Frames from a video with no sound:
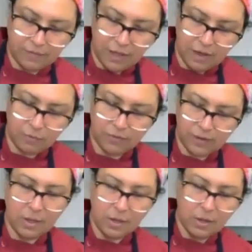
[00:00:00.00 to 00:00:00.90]

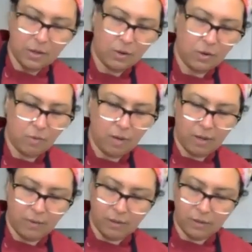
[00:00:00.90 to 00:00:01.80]
Flavors. Oh
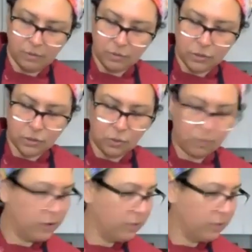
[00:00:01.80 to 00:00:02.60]
wow, it's so